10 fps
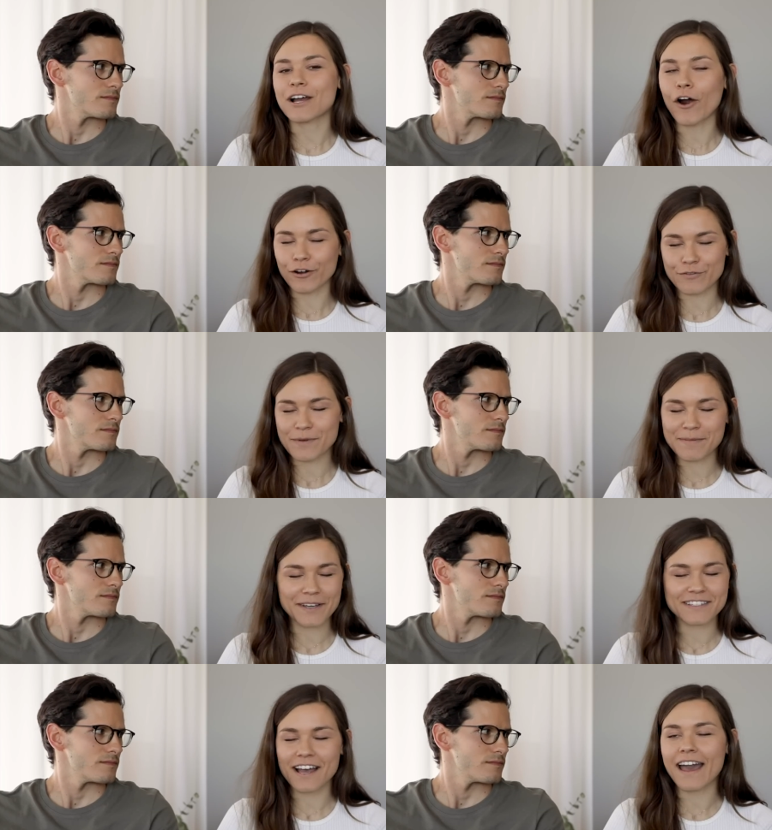Speaker 1: hard for me
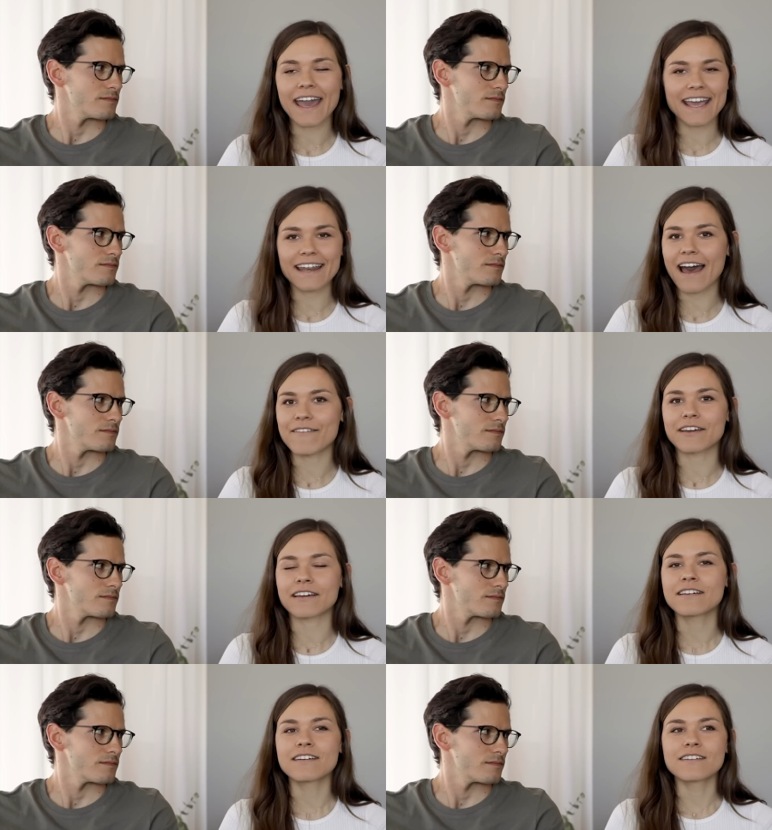because I hate
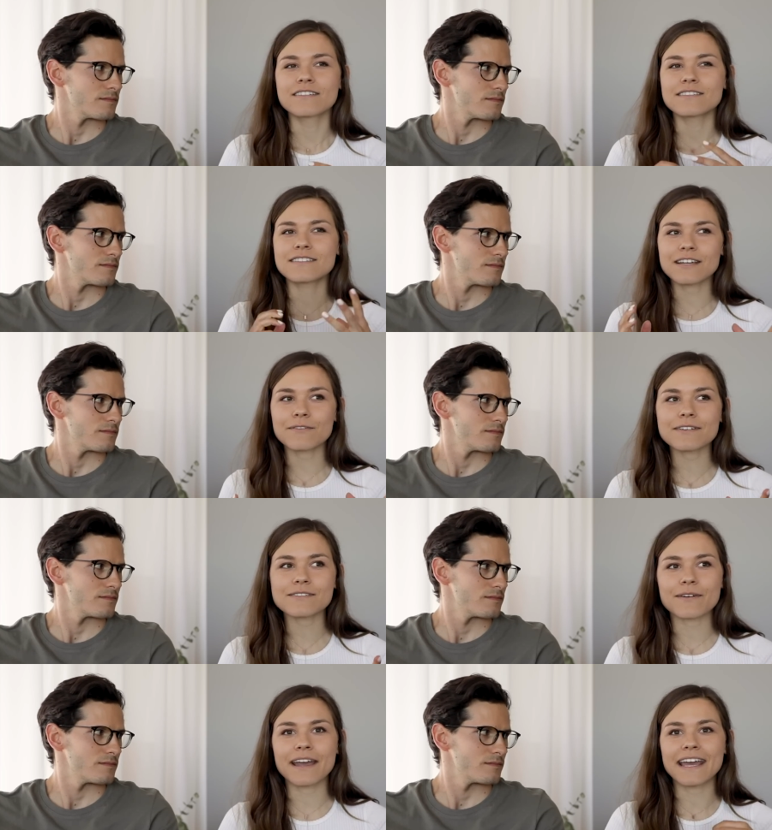having
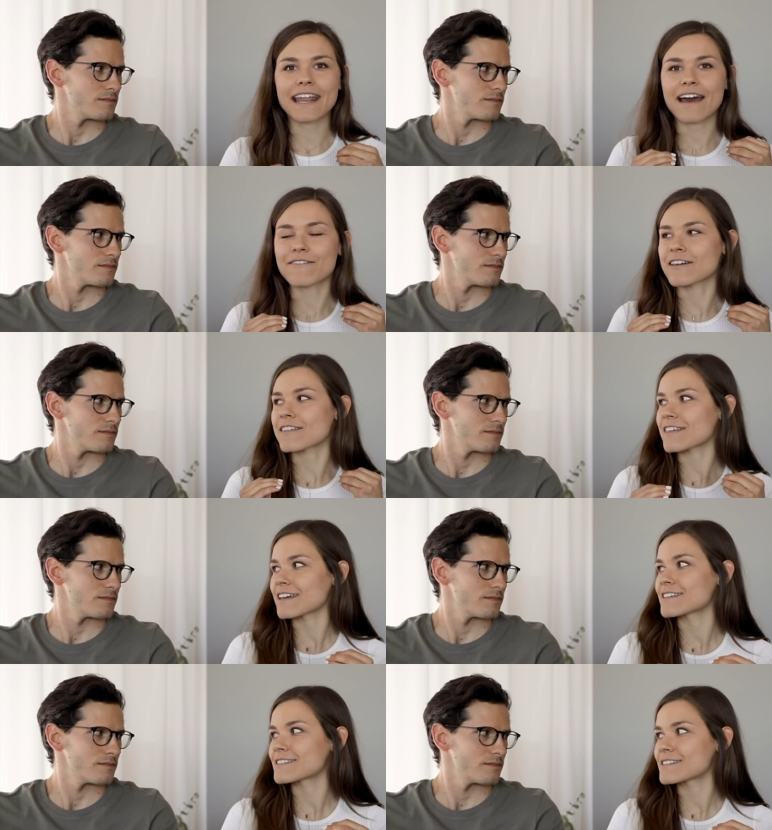secrets or I hate having
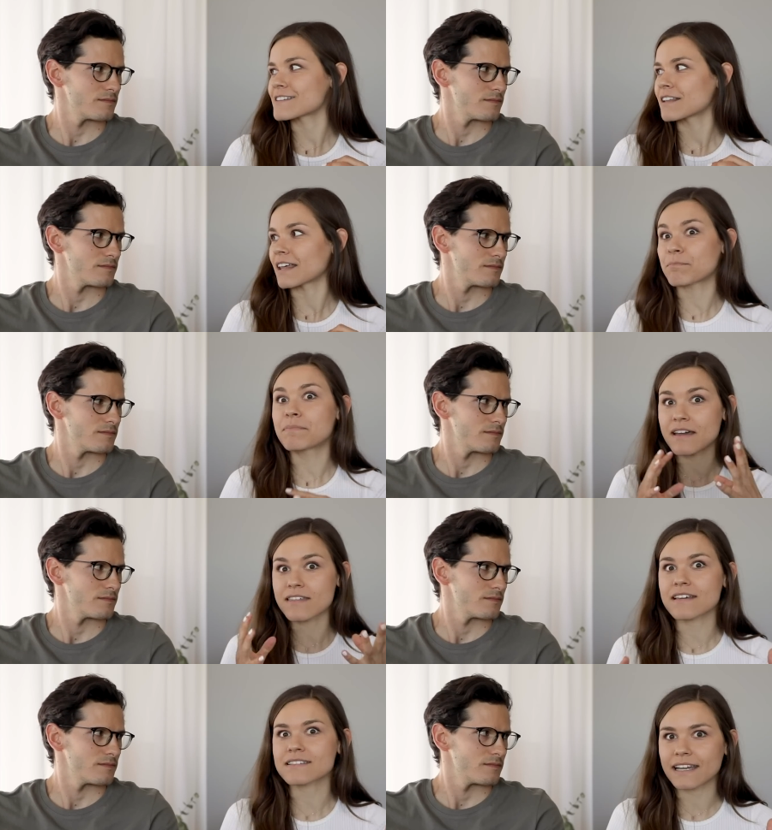things like
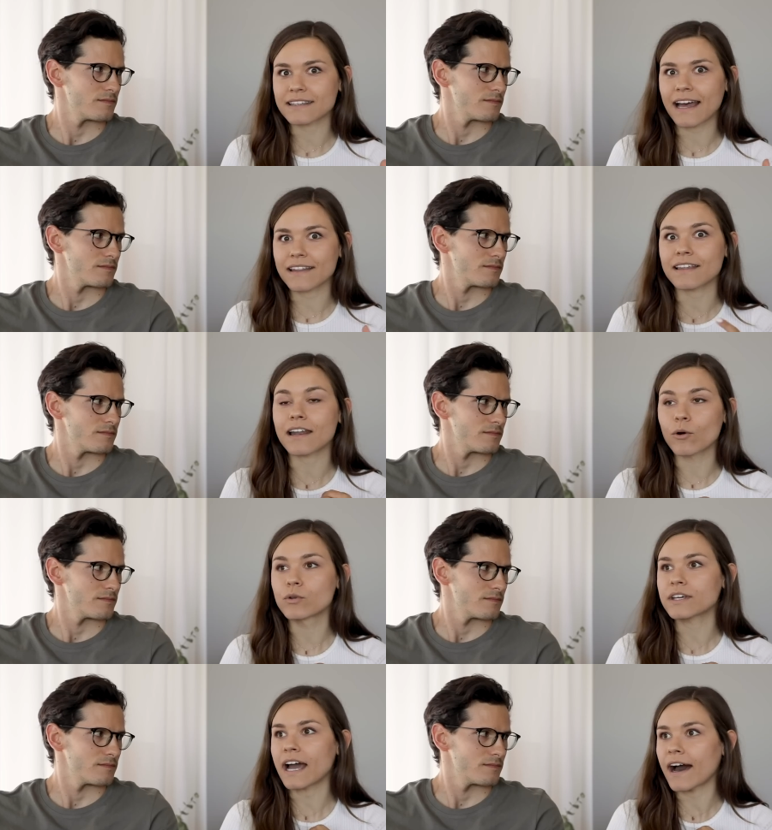big things like that that
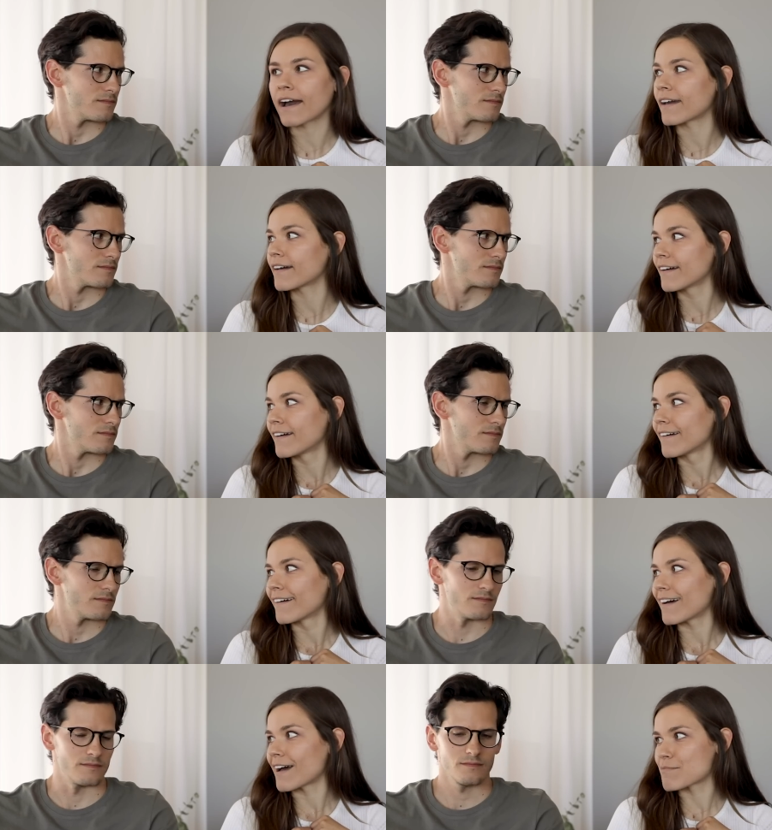only I
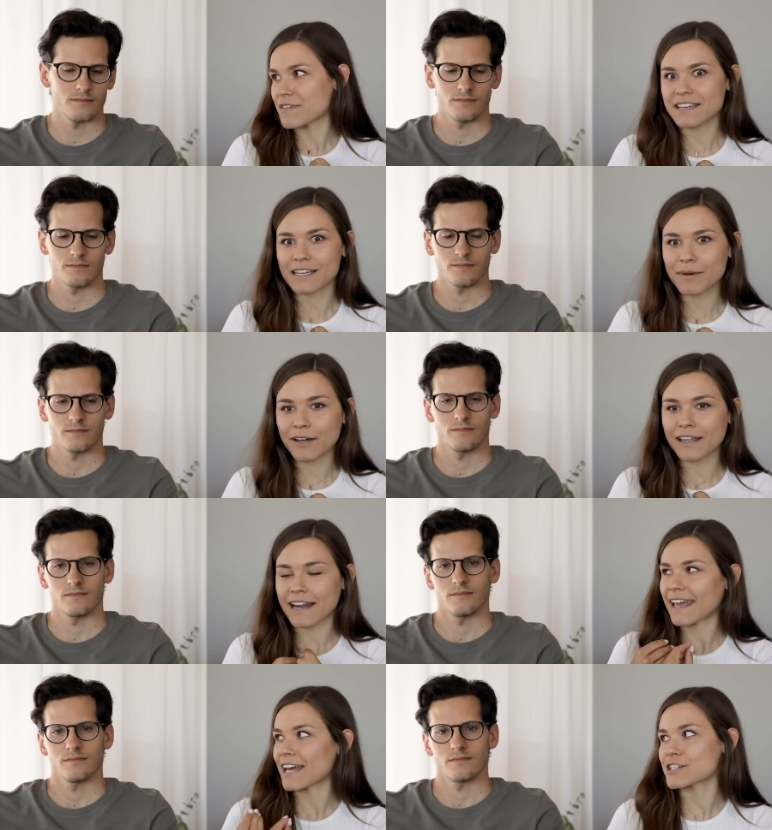hmm. am thinking about and
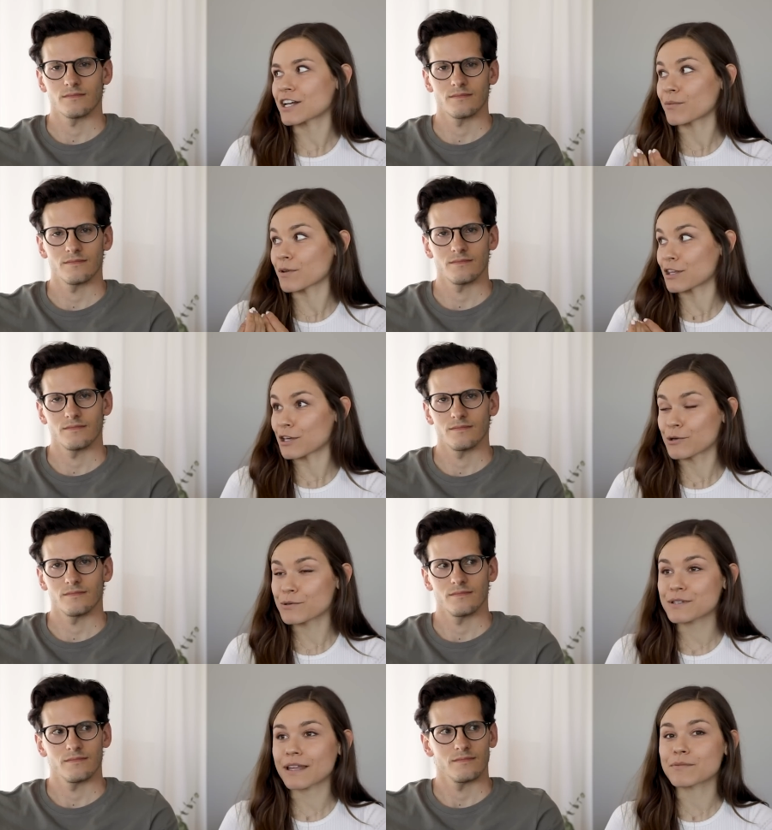I can't share with
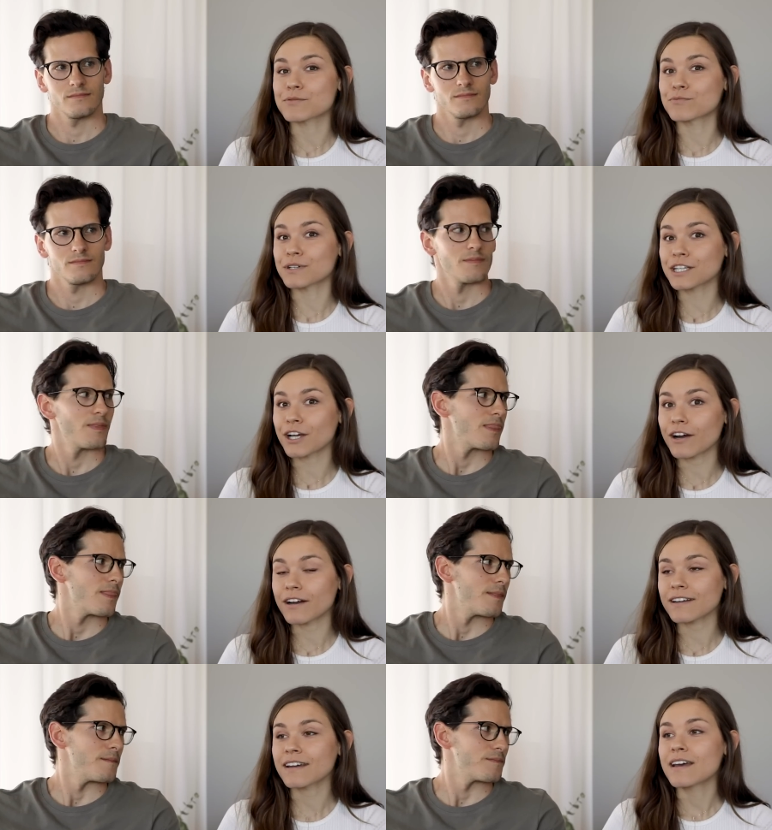you. So that was really
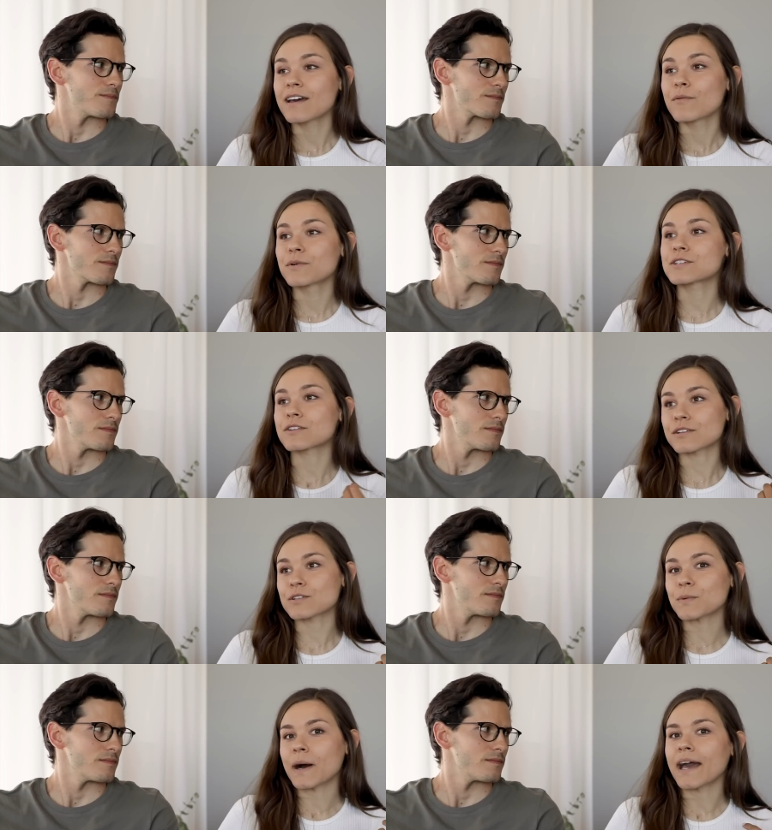hard which is
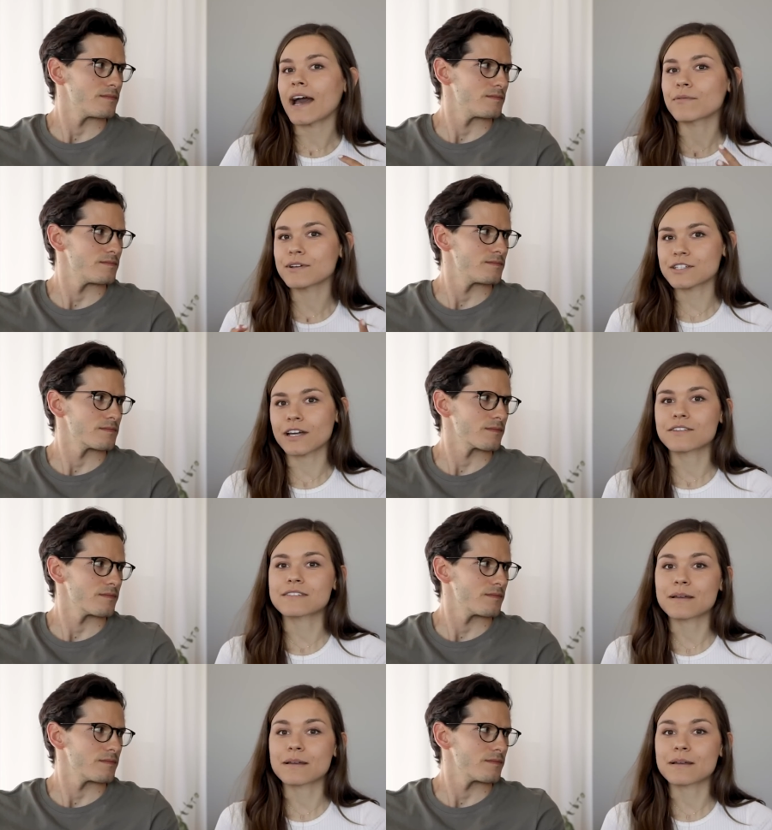also why I reached out to